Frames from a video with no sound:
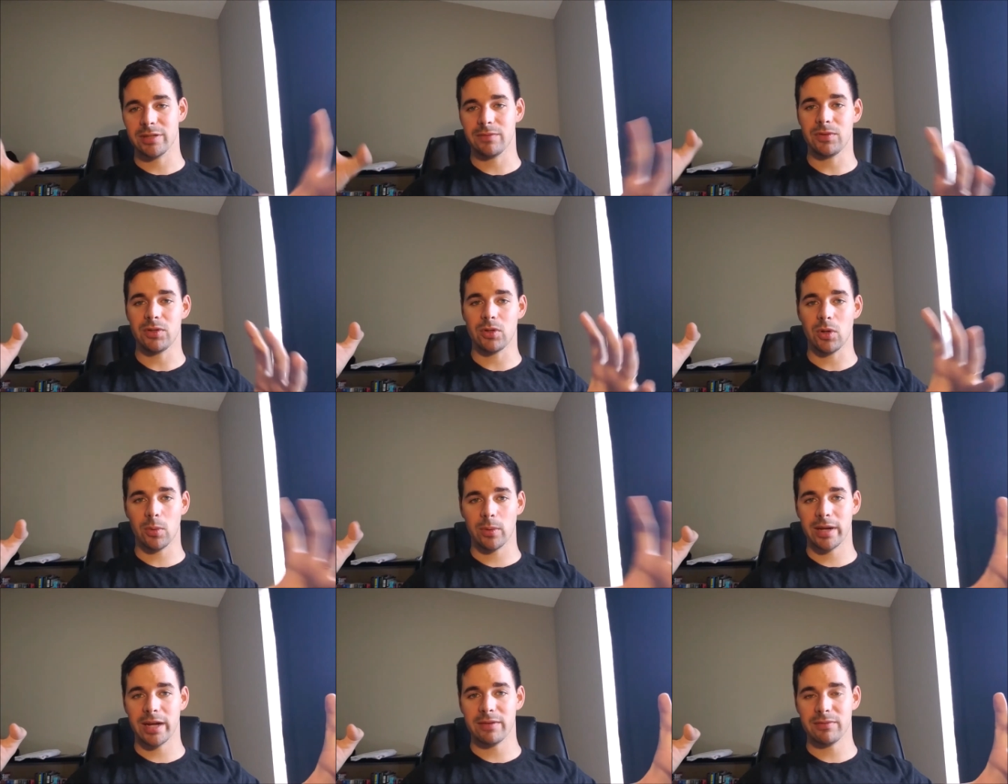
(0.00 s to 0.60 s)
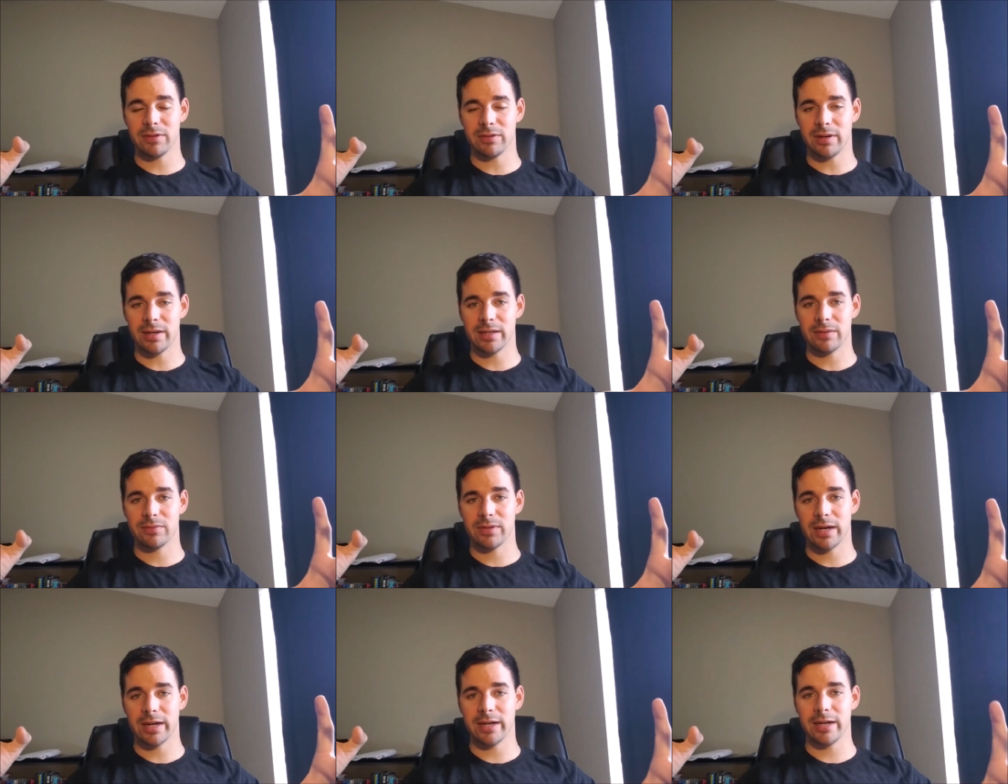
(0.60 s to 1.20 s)
If you don't have a lot
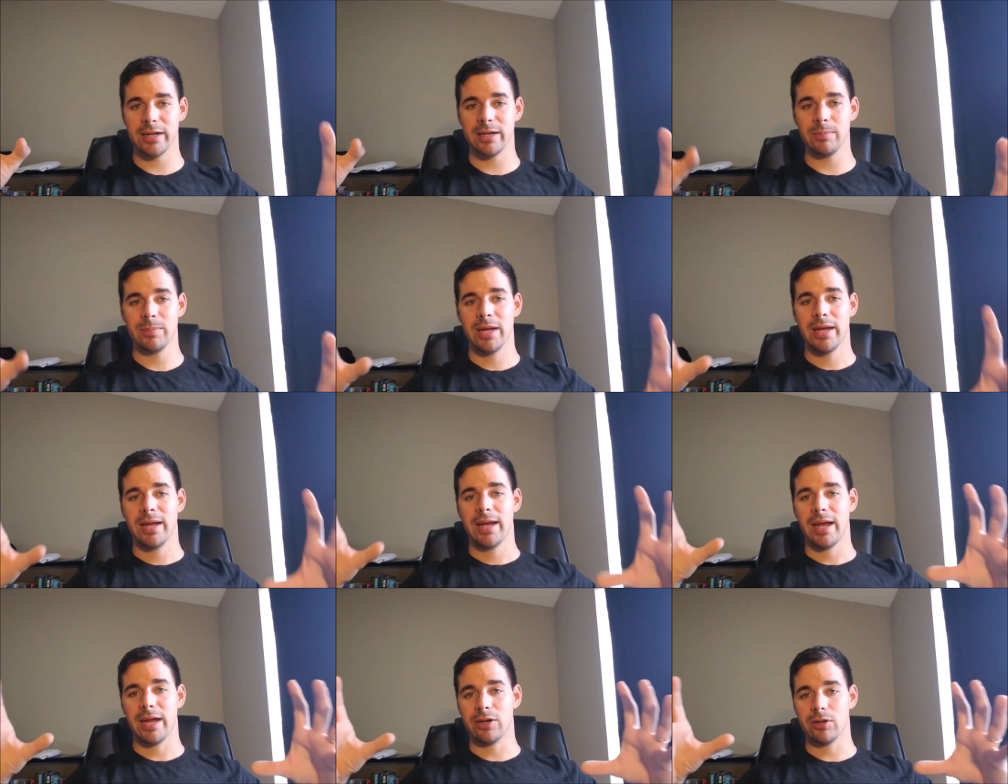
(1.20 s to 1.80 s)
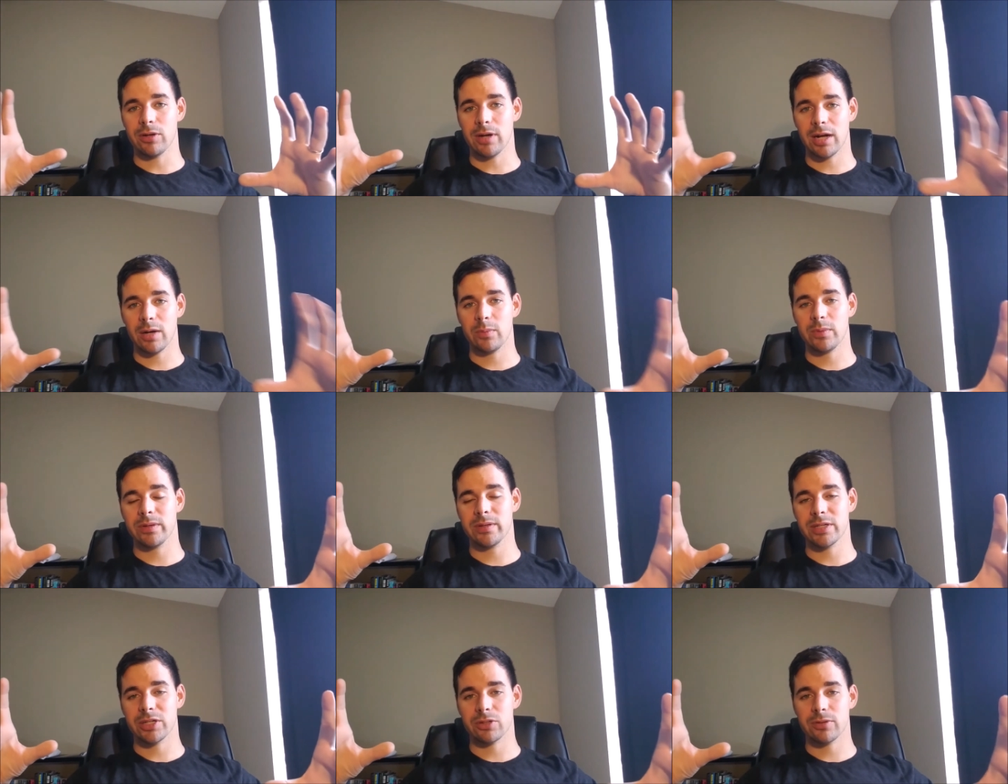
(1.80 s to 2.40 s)
of time and you're not
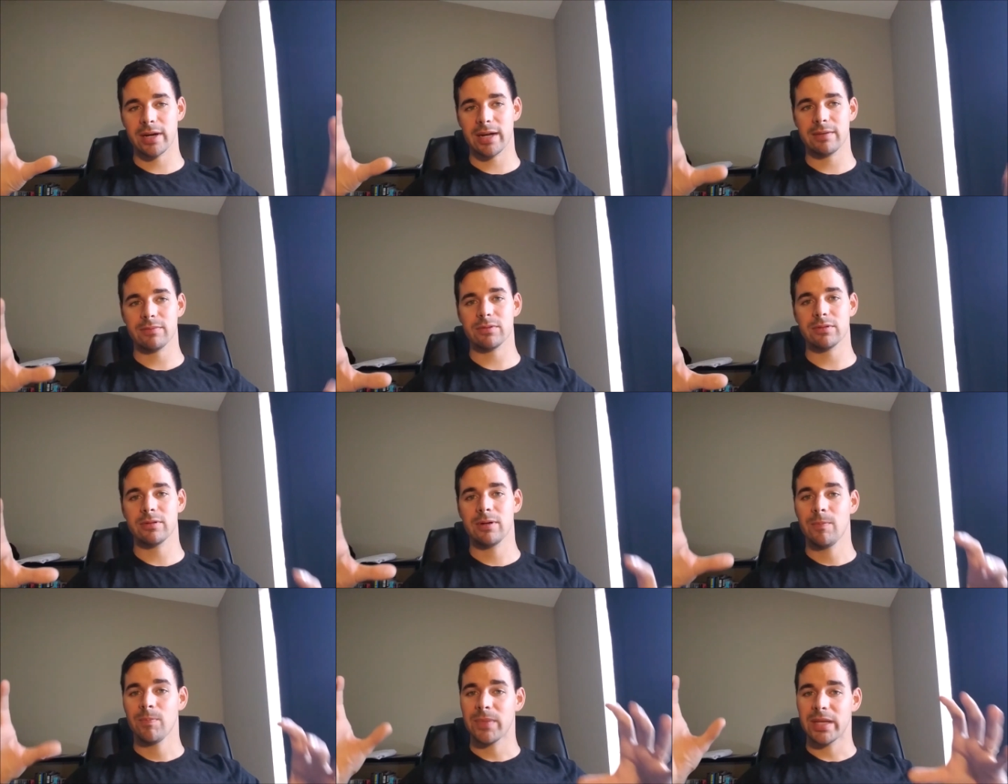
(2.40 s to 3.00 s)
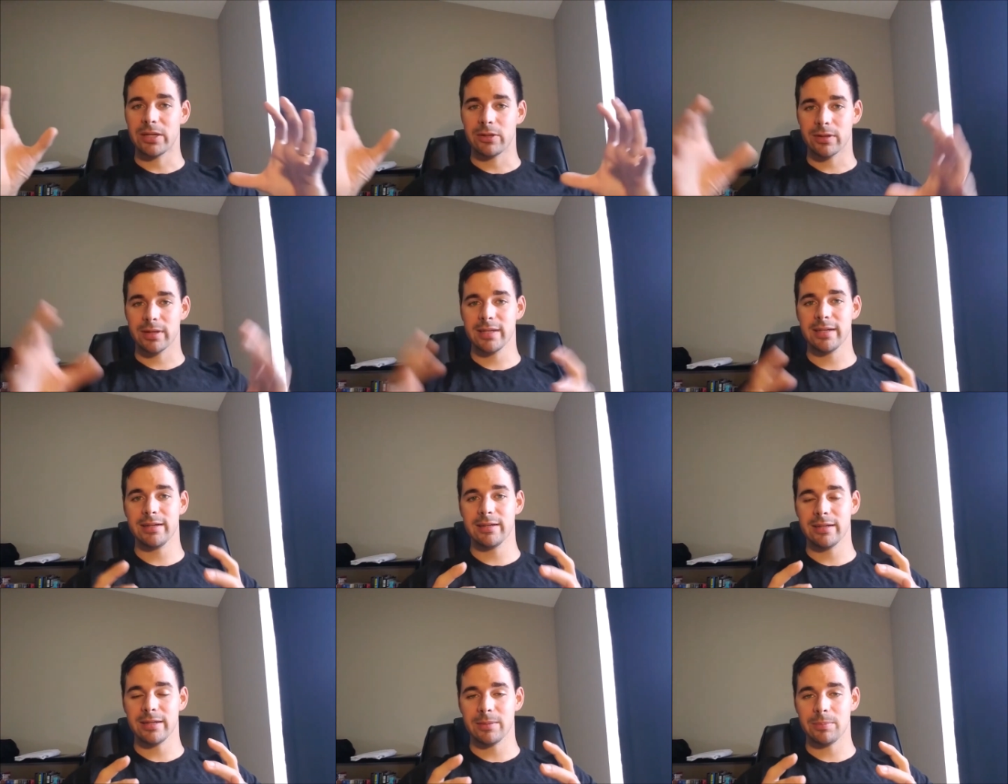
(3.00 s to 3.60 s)
willing to travel, you're going to
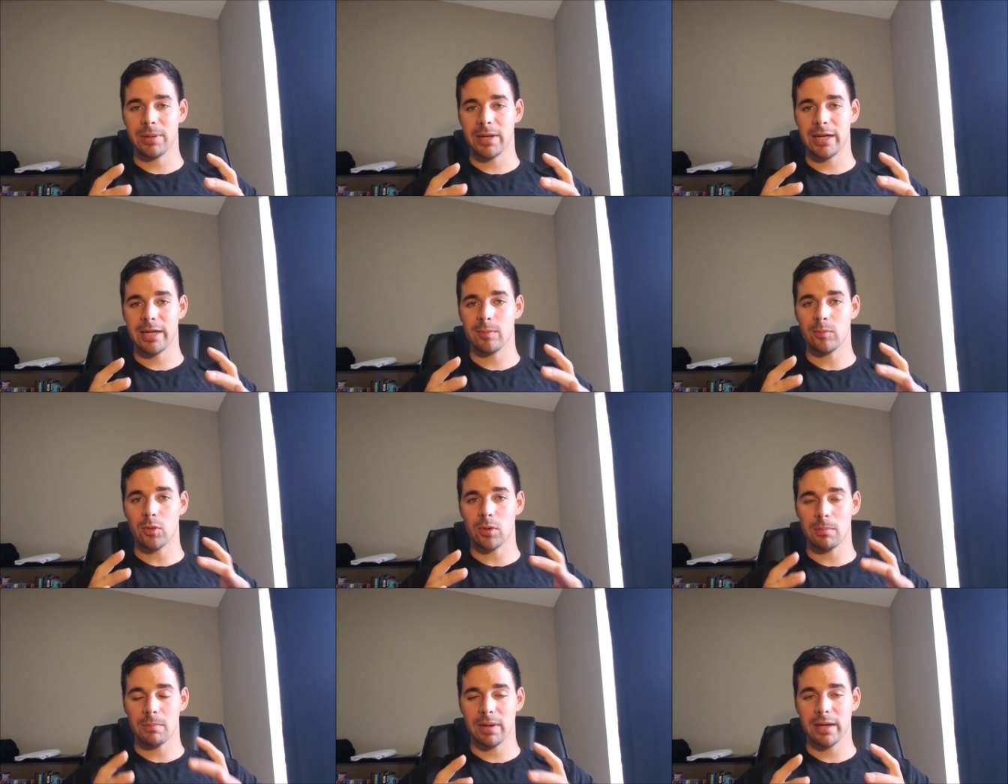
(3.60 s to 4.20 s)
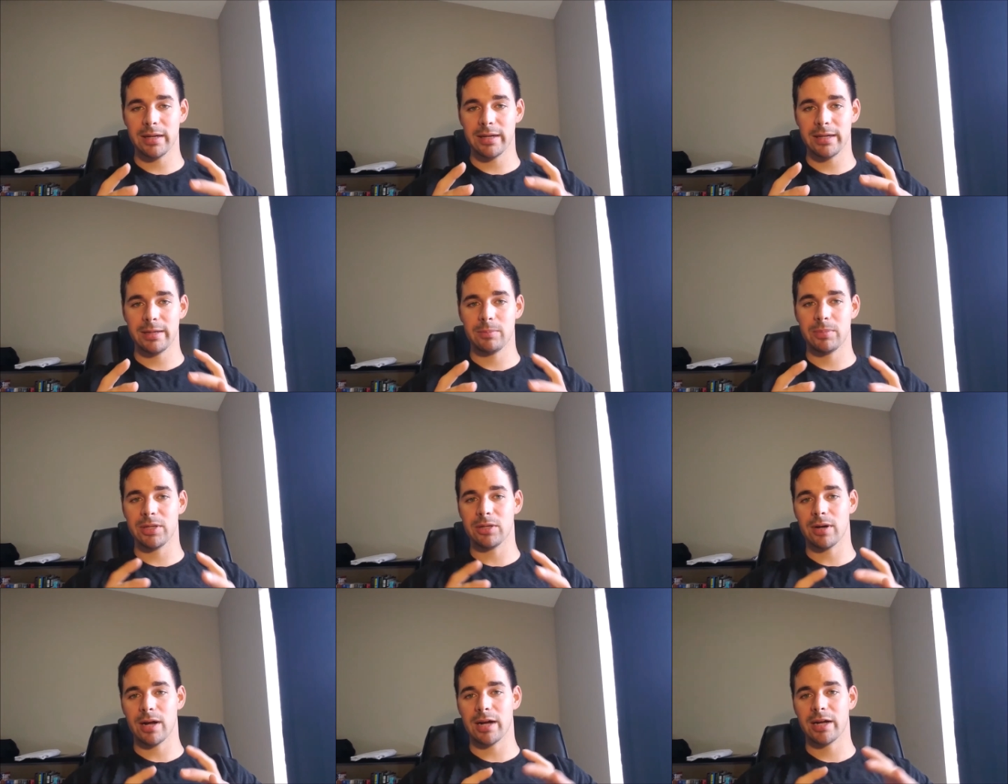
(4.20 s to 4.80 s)
end up paying more money, but
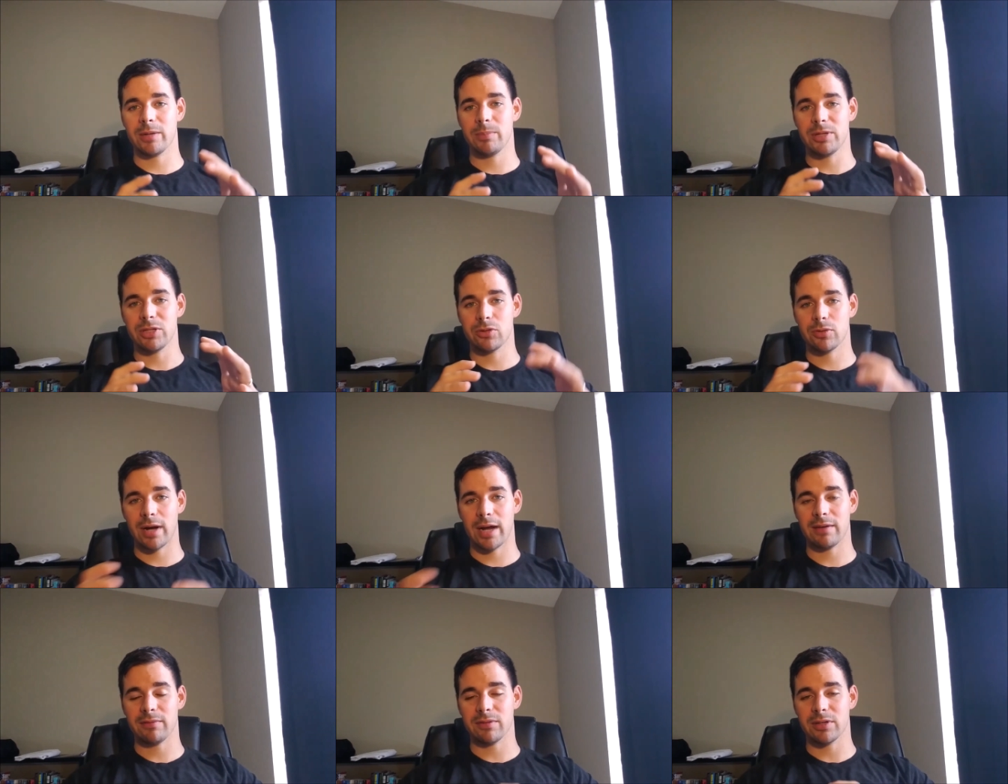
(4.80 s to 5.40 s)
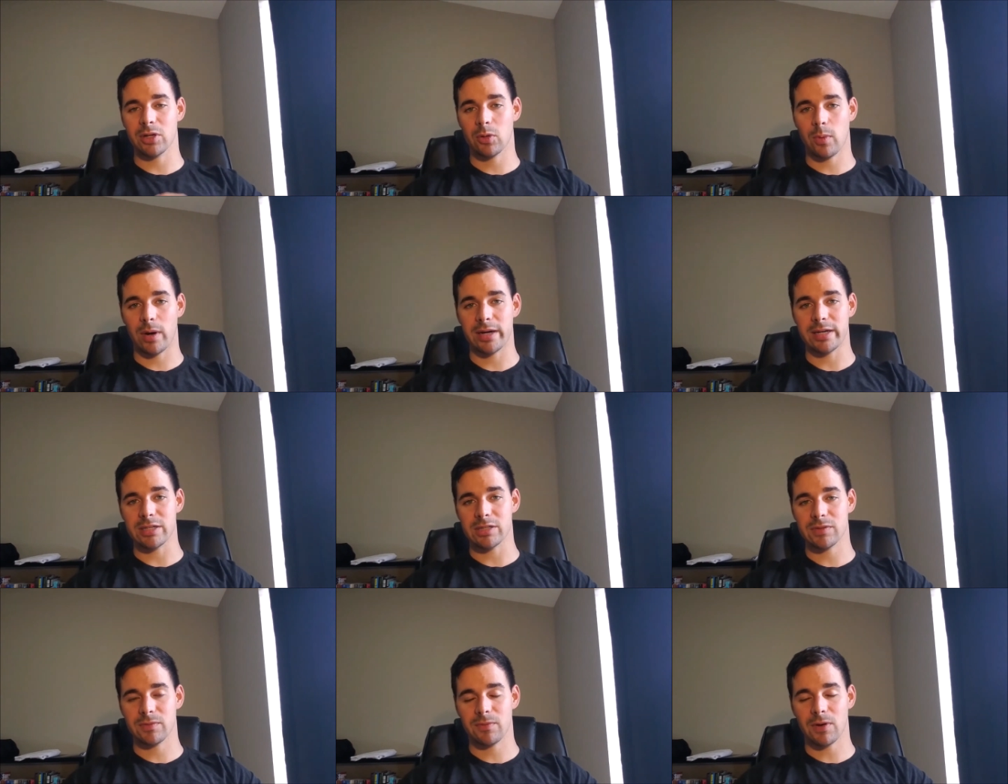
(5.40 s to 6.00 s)
you're not going to be traveling quite
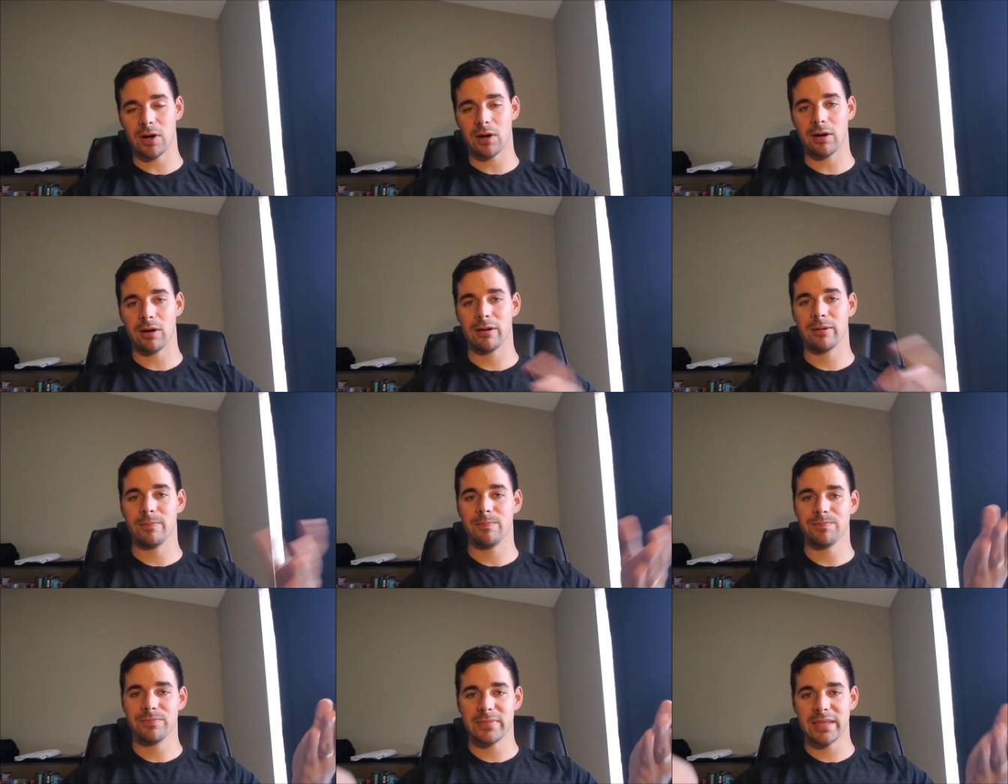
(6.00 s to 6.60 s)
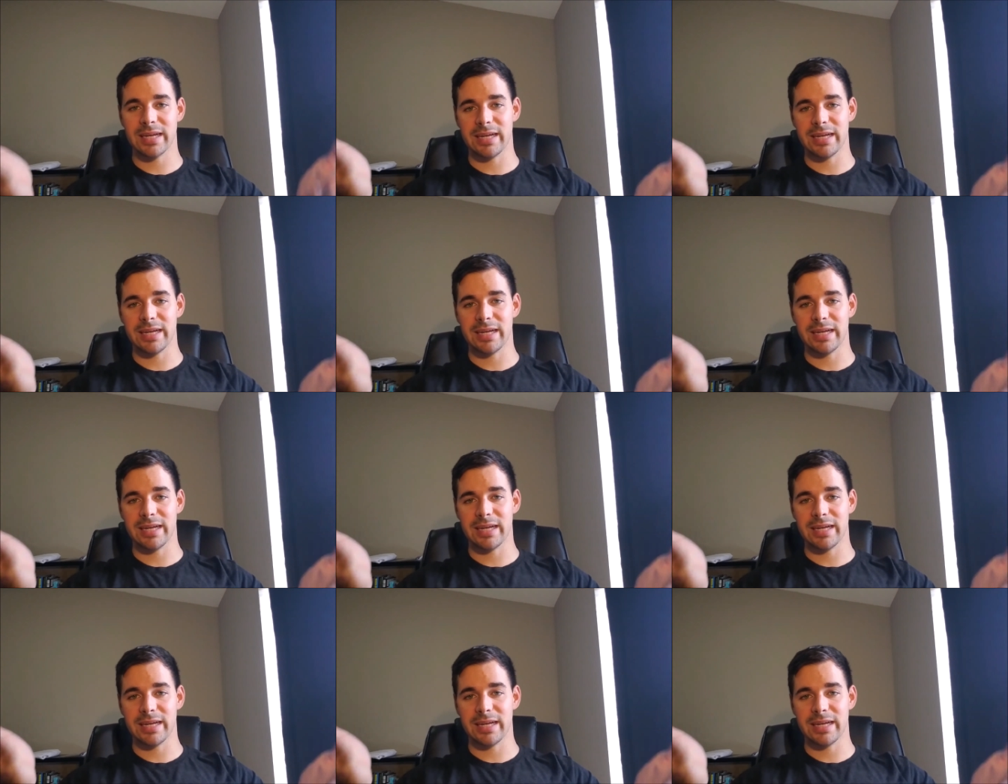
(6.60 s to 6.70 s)
as far.